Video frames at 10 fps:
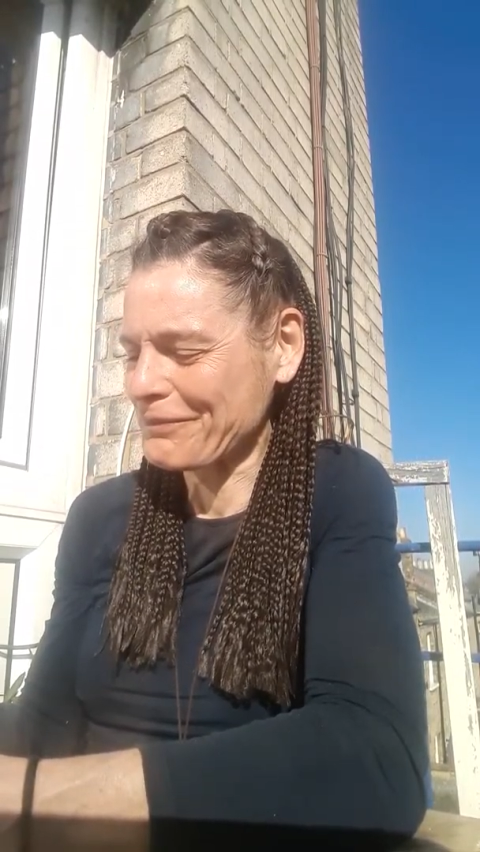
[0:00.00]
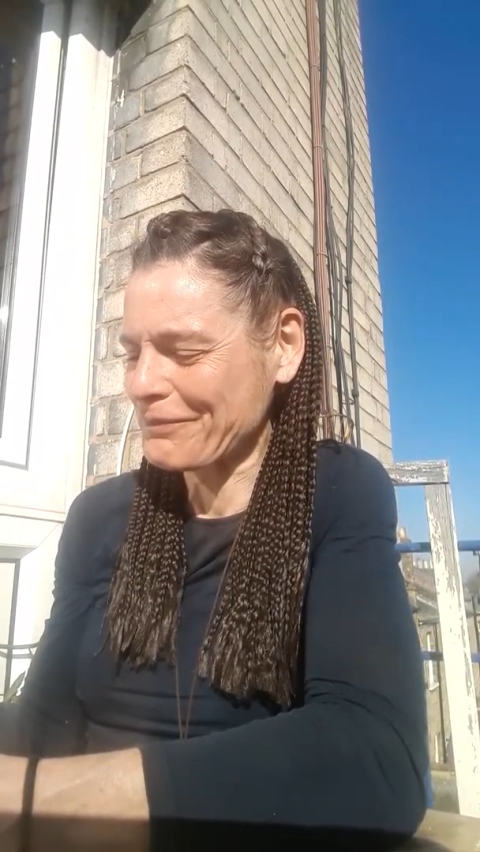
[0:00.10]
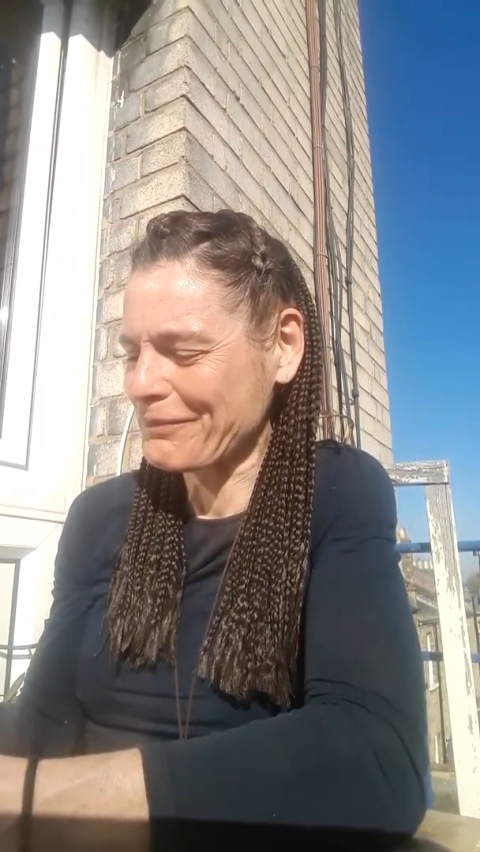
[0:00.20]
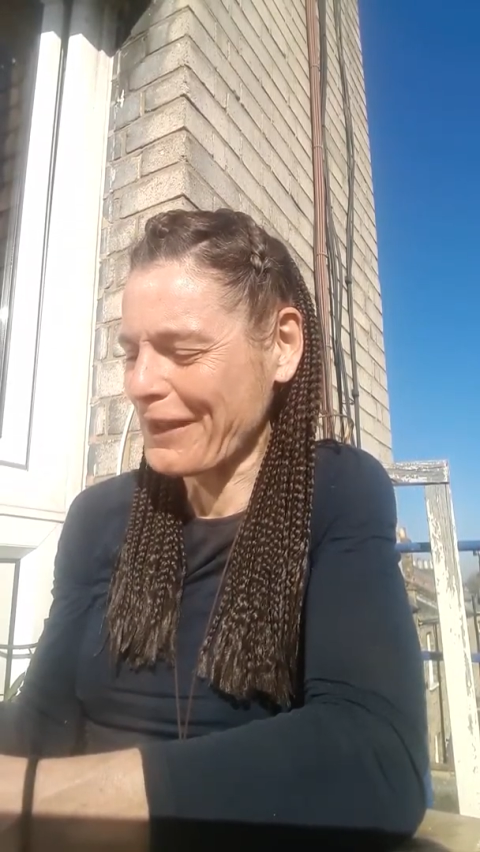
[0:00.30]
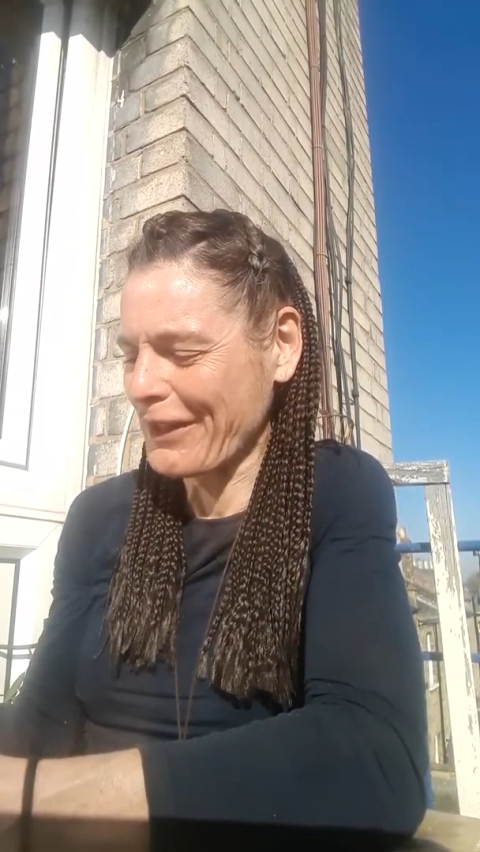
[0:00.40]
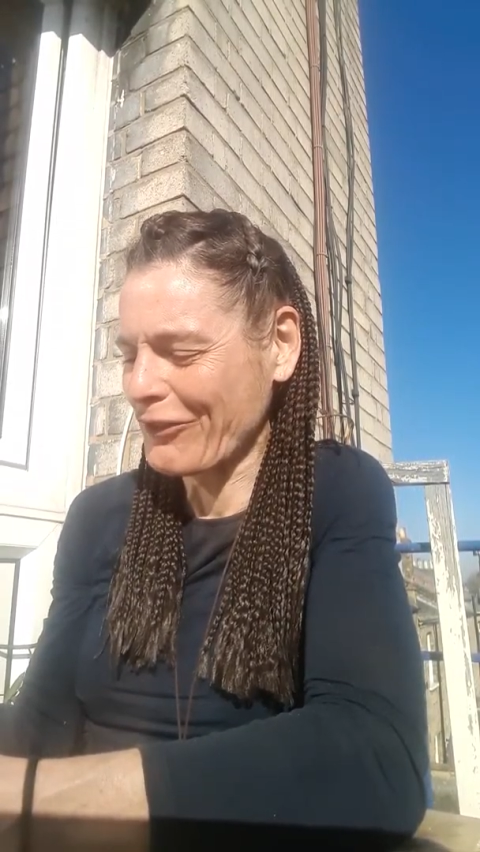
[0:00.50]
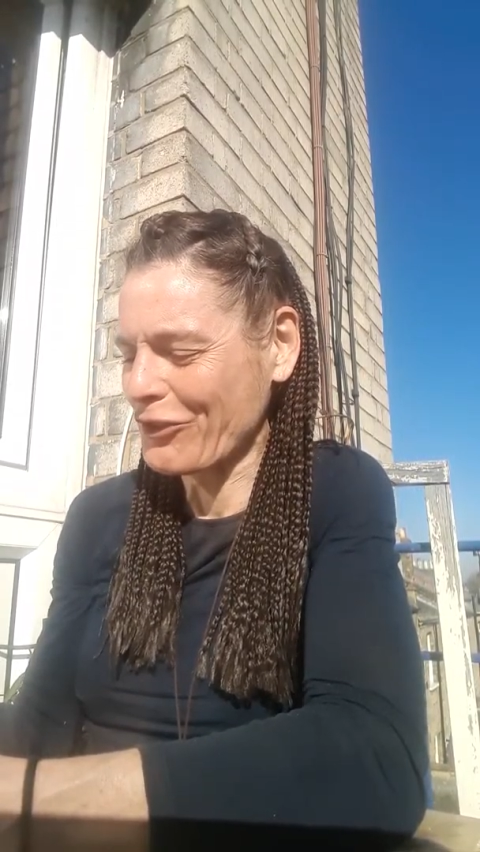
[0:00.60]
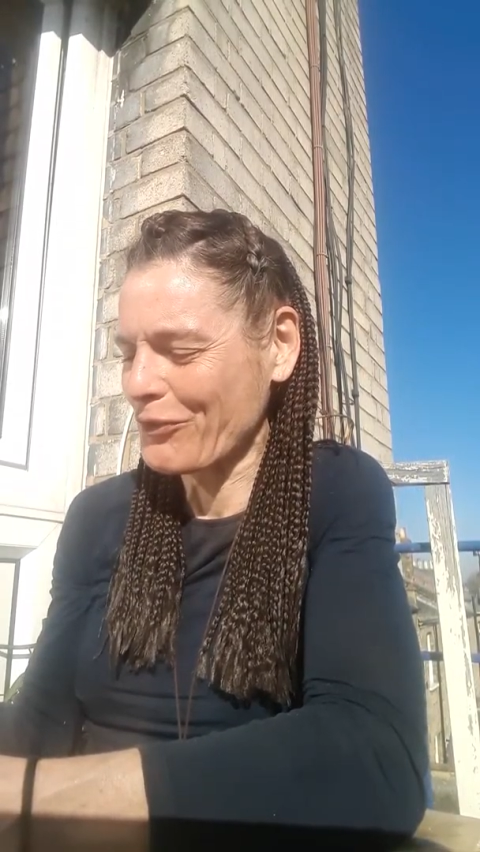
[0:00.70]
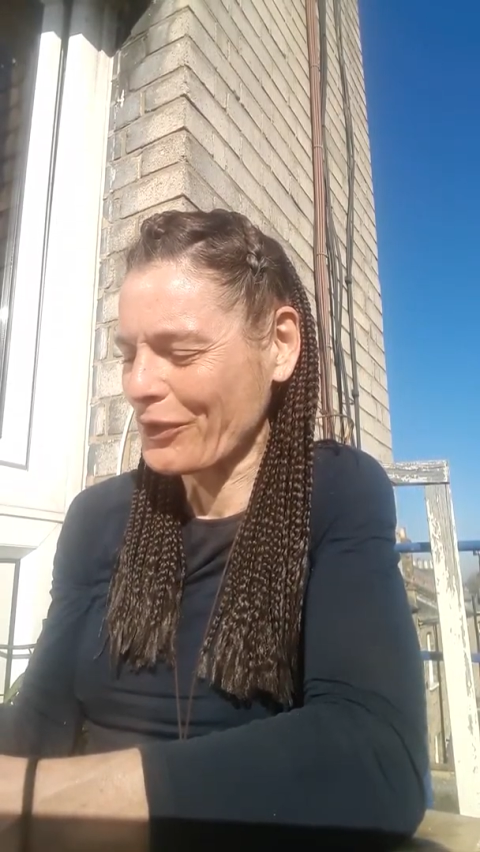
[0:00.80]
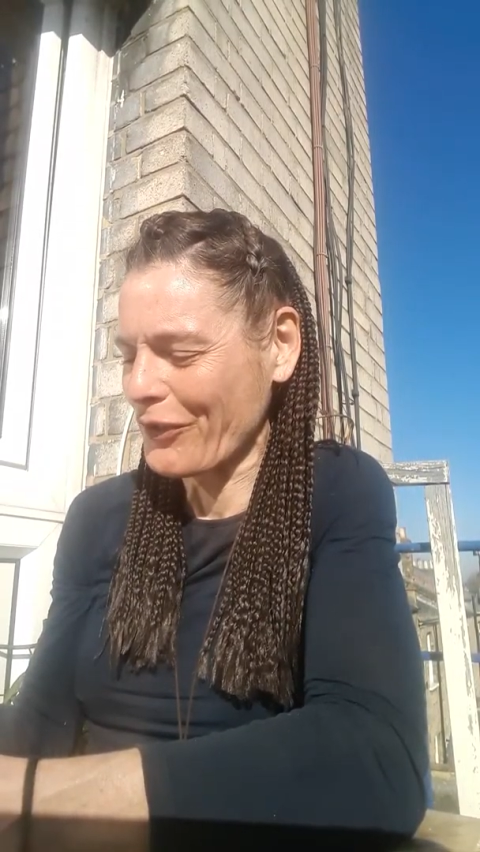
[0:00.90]
makes
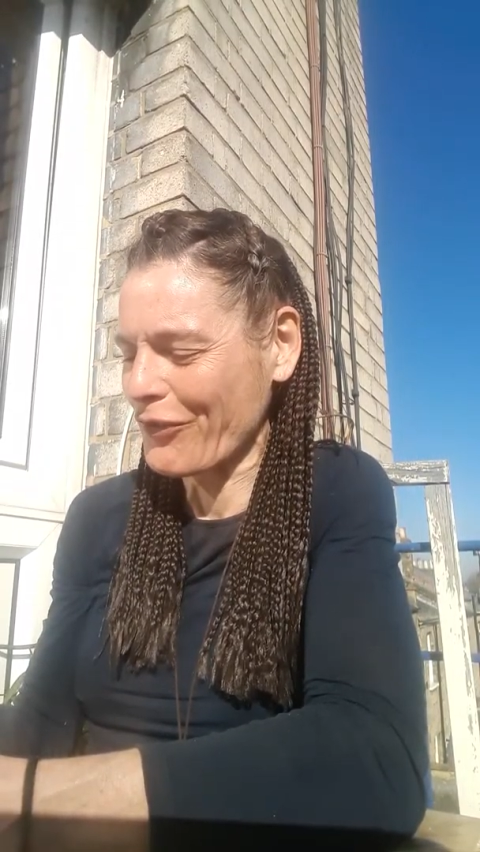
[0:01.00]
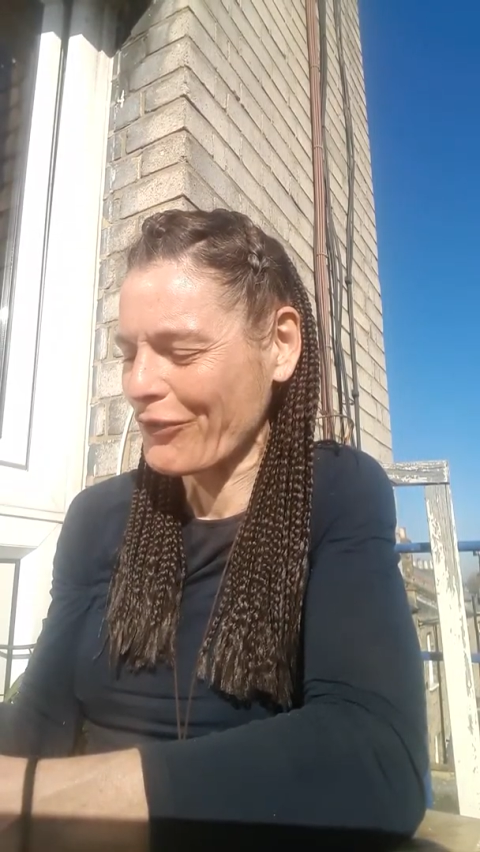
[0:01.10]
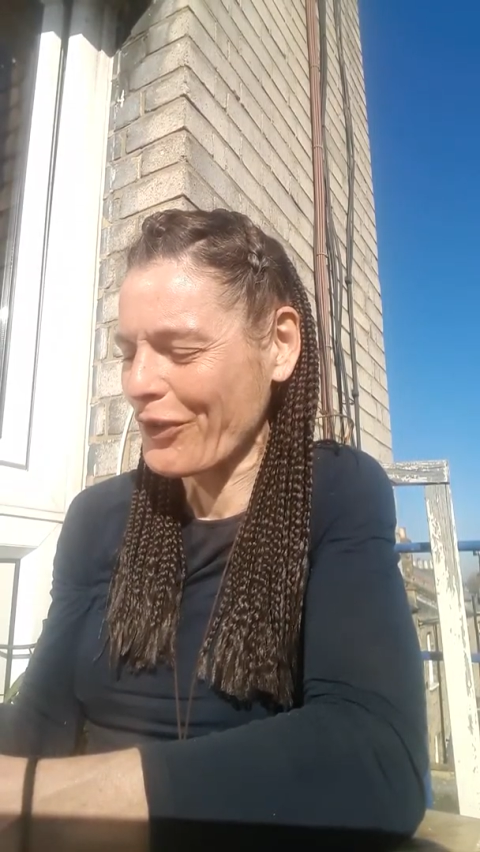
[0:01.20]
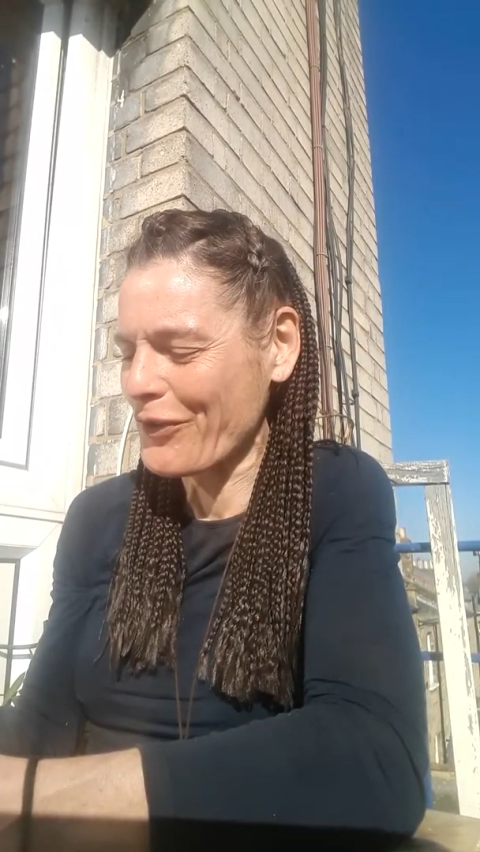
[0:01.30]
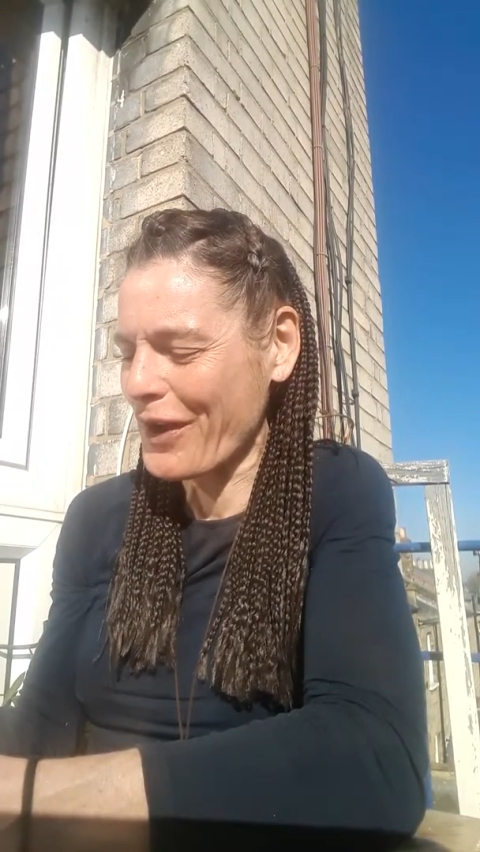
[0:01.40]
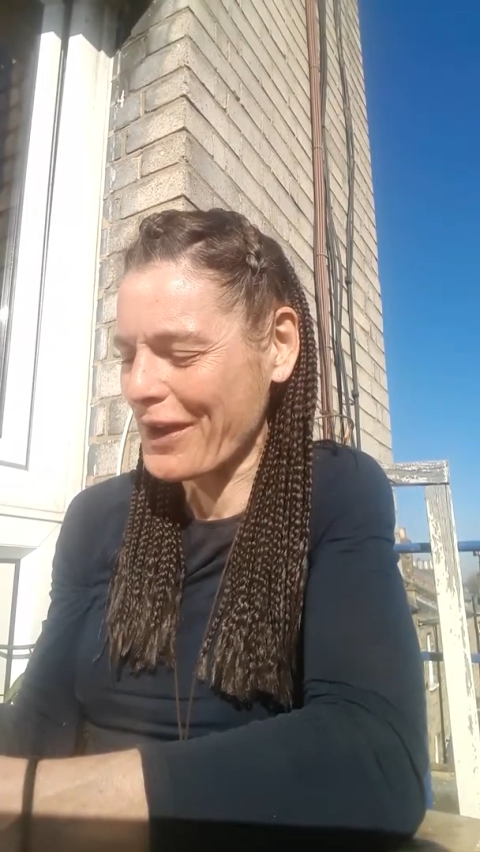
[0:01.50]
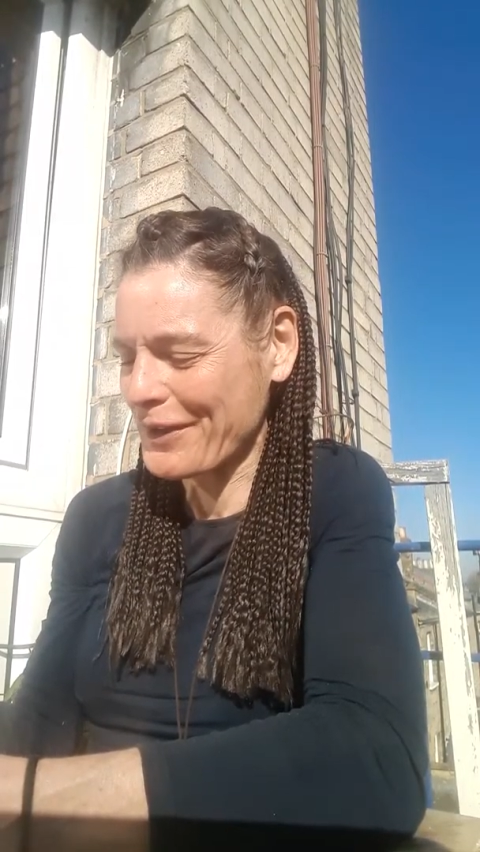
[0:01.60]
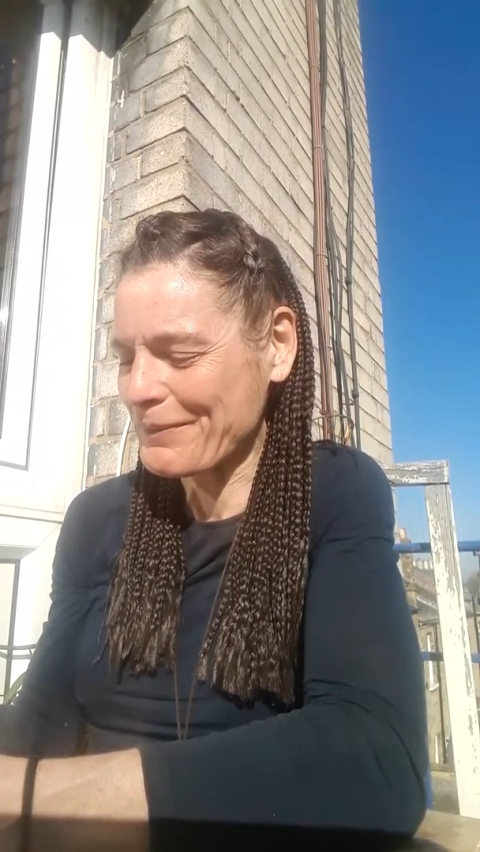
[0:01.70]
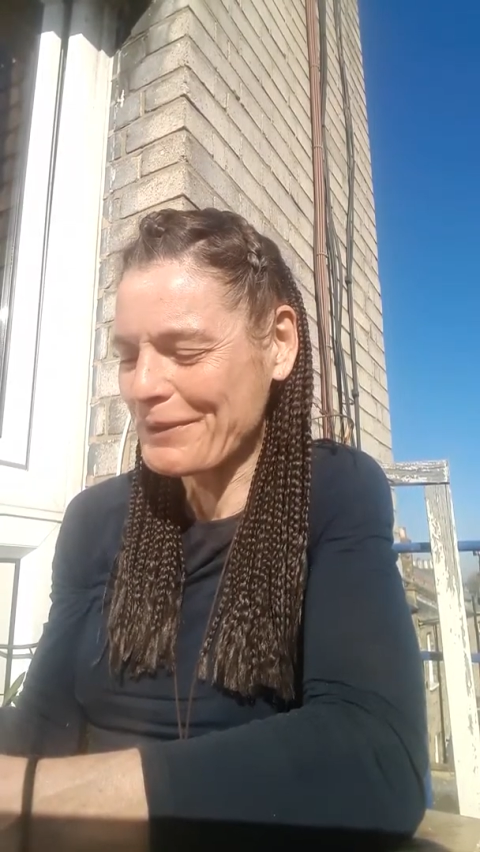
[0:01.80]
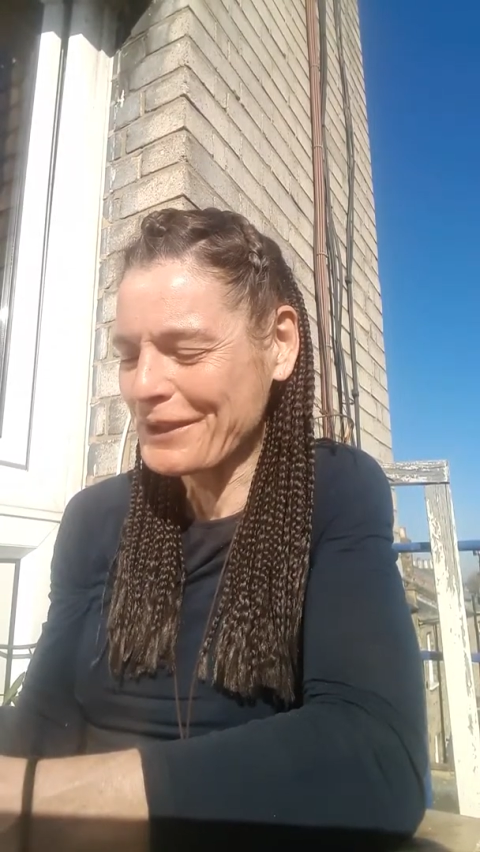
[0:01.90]
you want to throw
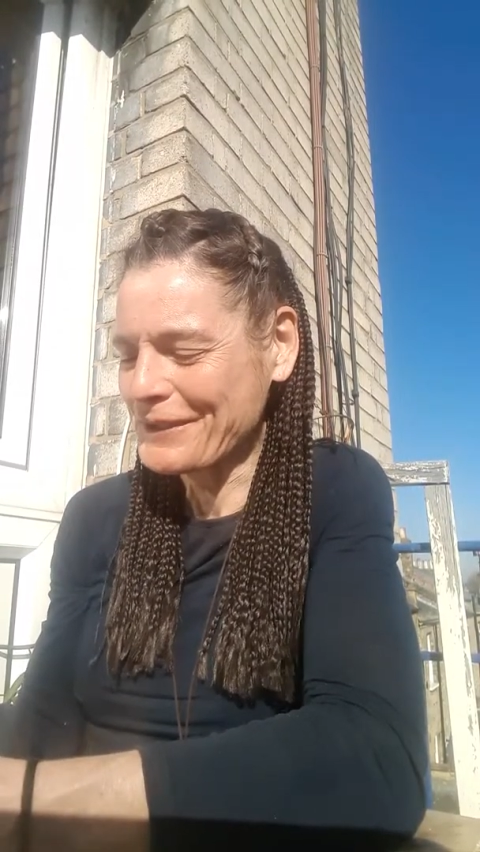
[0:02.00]
up.